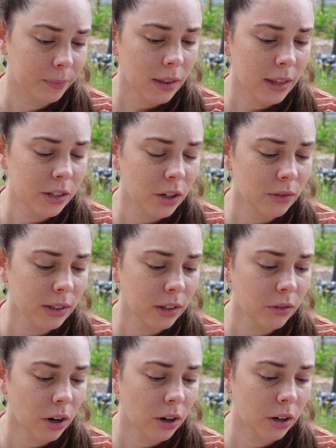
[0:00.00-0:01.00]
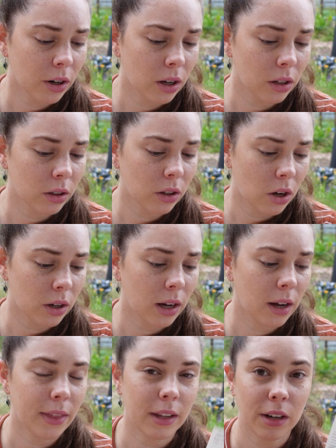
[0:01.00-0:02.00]
They don't really grow
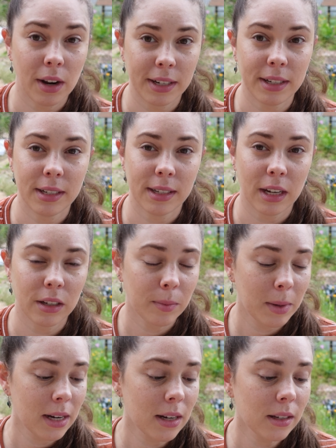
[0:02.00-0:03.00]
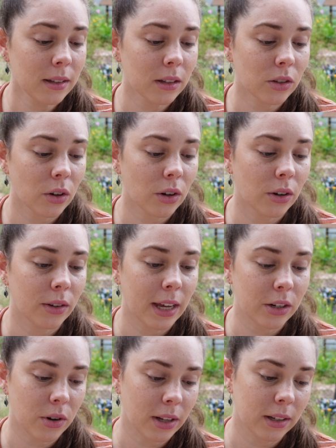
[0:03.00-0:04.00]
longer than 90 centimeters, so
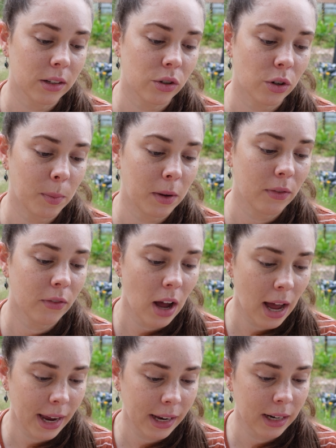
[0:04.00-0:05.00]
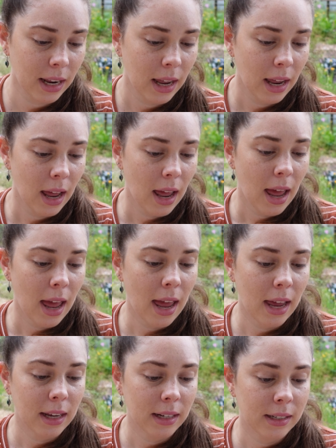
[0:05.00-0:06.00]
that trellis should be fine.
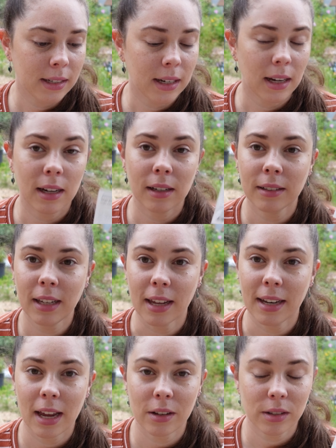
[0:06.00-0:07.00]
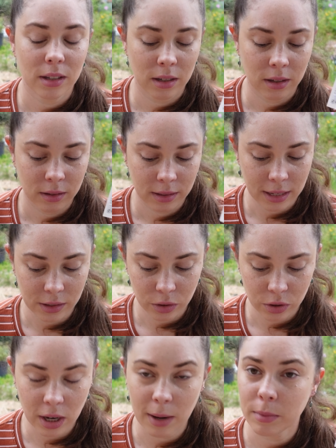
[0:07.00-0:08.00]
And yeah, now's a
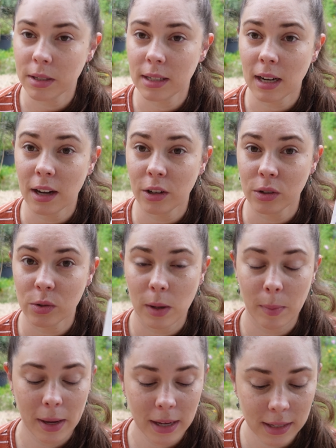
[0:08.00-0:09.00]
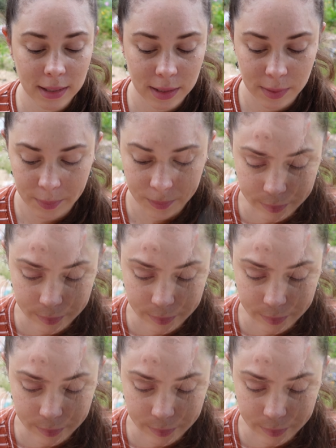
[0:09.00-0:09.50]
good time to start your sweet peas.